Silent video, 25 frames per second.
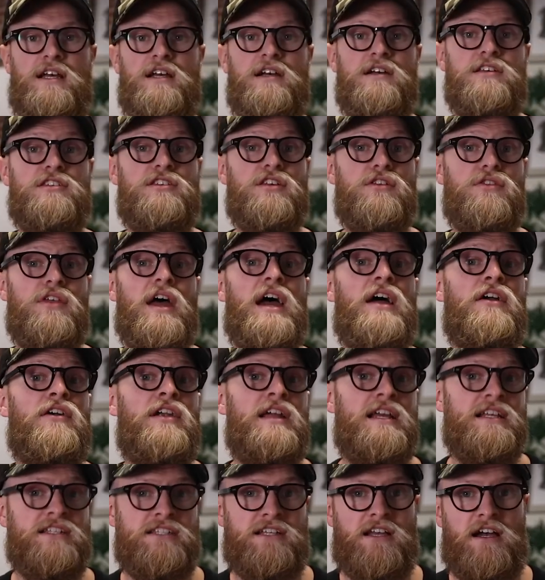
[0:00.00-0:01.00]
So there it
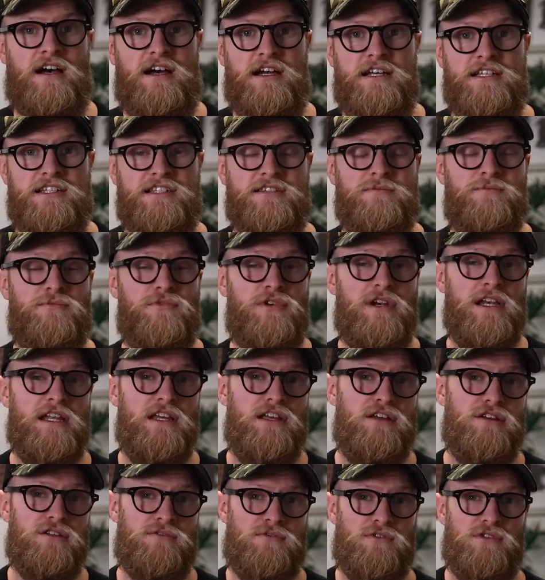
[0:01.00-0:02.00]
is, guys, some really
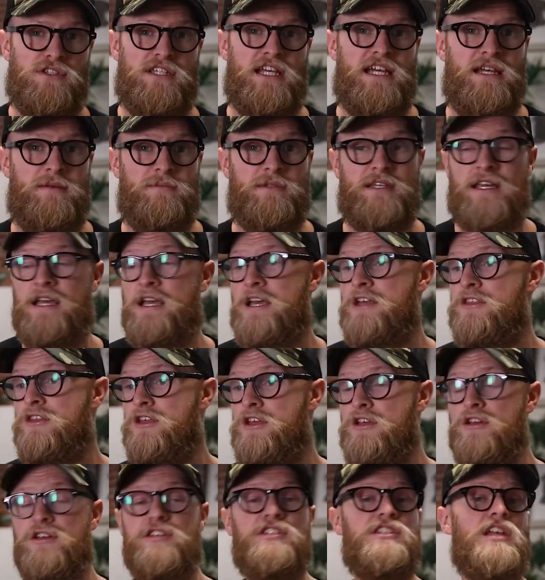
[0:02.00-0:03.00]
useful tips that
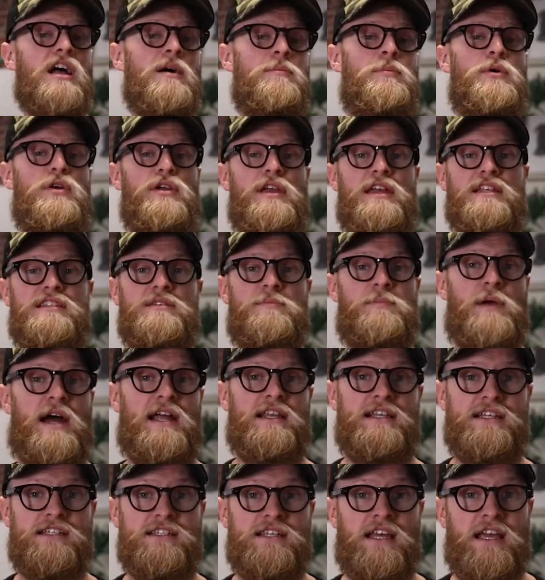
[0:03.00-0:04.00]
you can start putting into
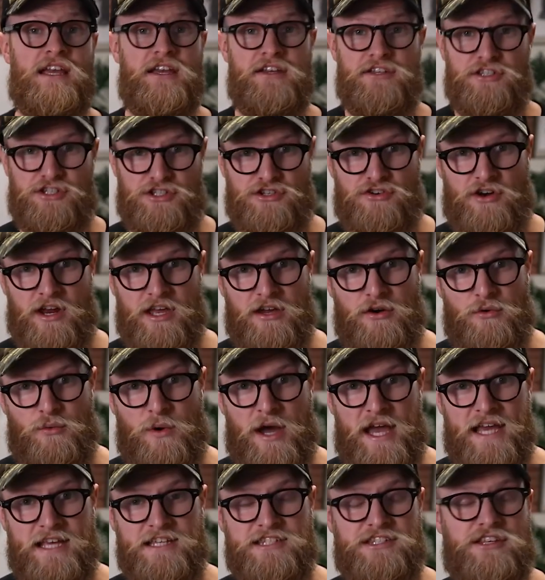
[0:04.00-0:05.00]
practice straight
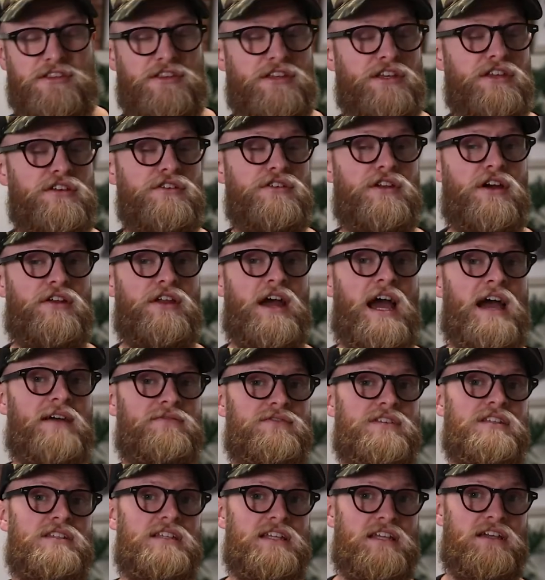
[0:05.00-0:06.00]
away so that you don't have
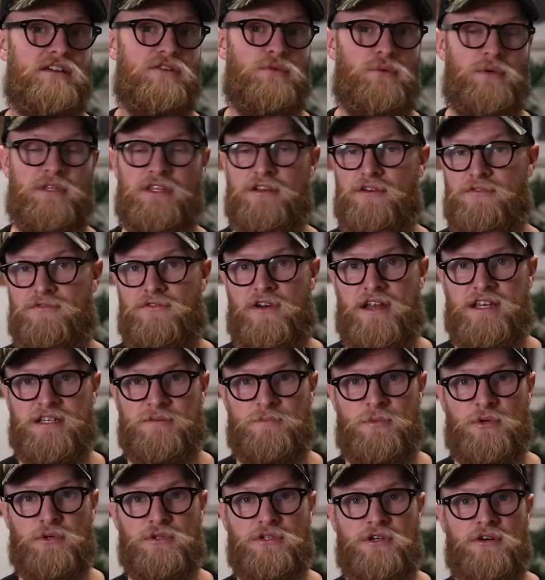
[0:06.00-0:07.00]
to deal with your French
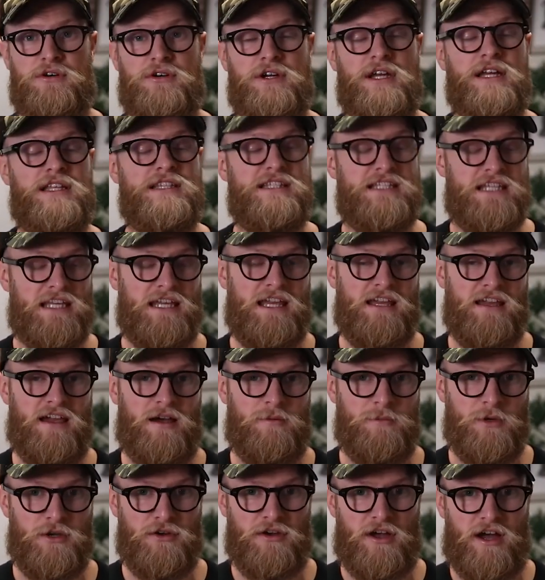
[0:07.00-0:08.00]
Bulldog digging
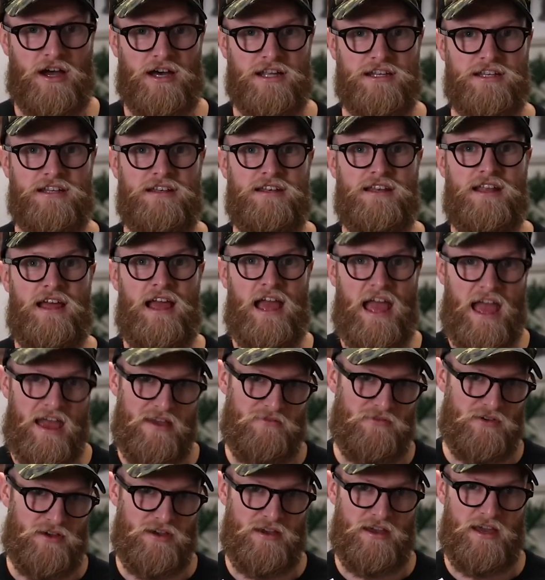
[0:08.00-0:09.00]
up your garden
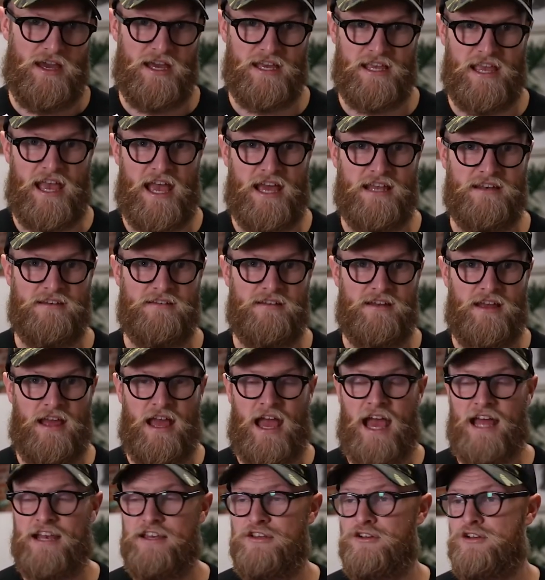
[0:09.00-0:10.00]
ever again.
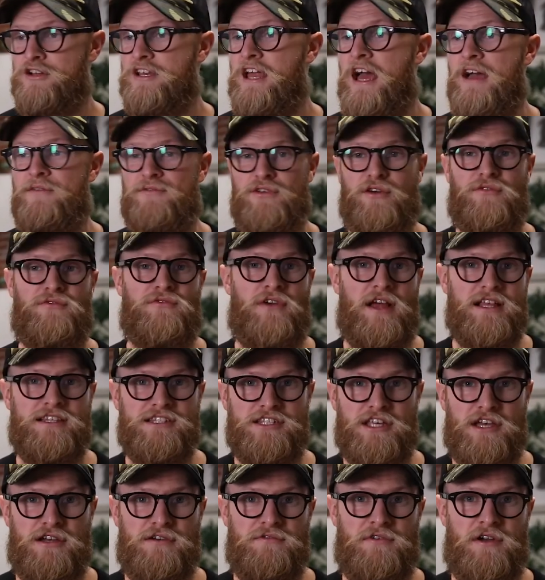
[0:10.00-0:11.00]
And you can have your
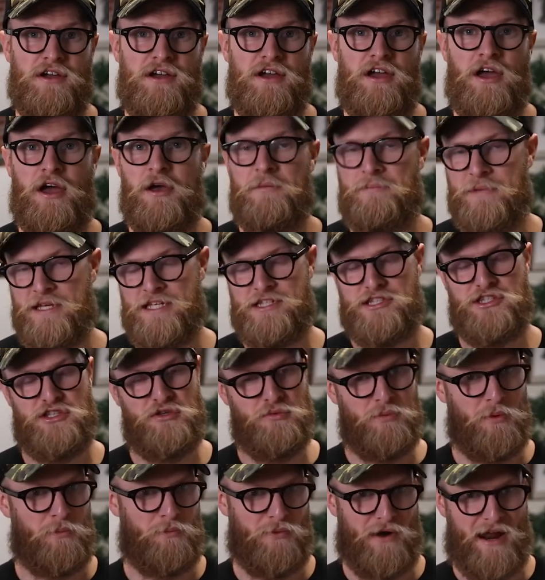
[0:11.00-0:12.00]
friends over and be
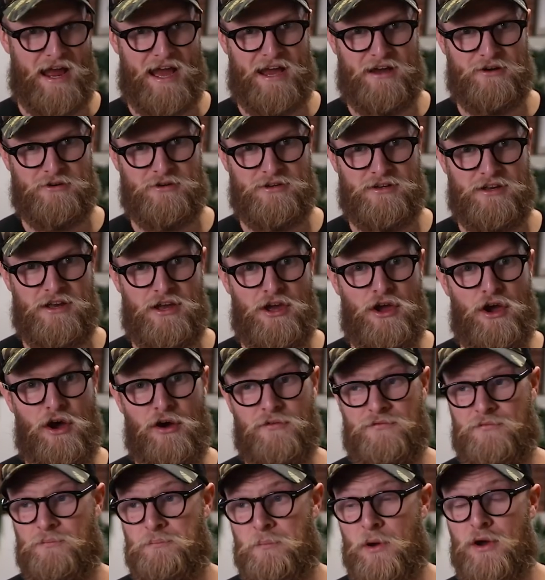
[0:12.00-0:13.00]
super proud
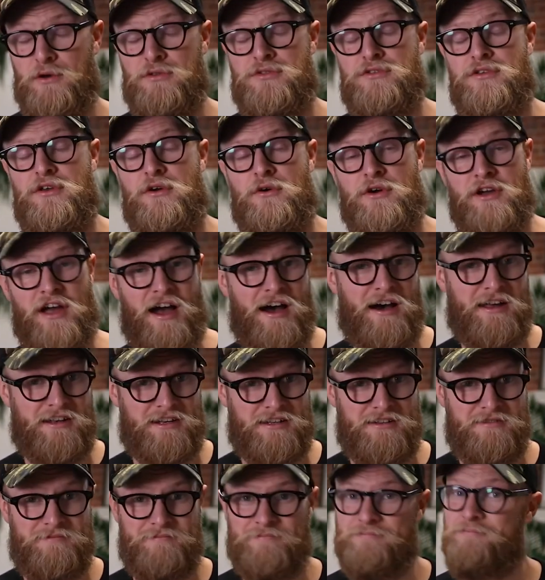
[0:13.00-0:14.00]
of both your
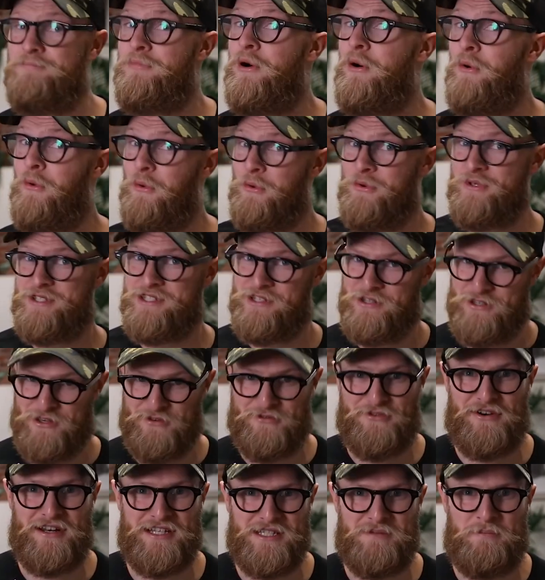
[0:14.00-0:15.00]
garden, but also your
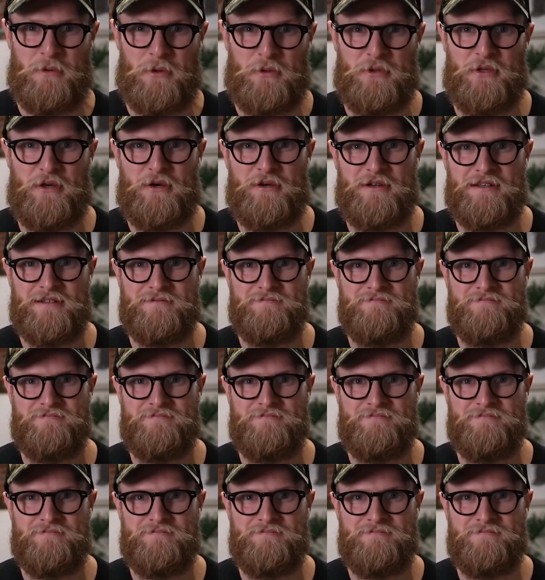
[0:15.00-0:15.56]
French Bulldog.